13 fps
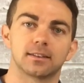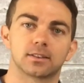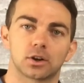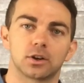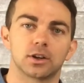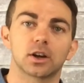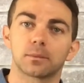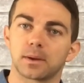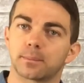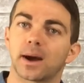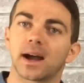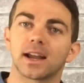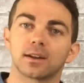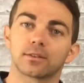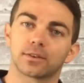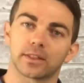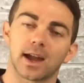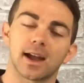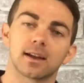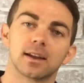So you're going to be paying for
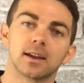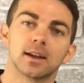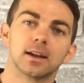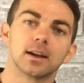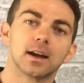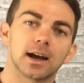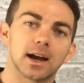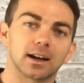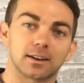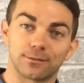that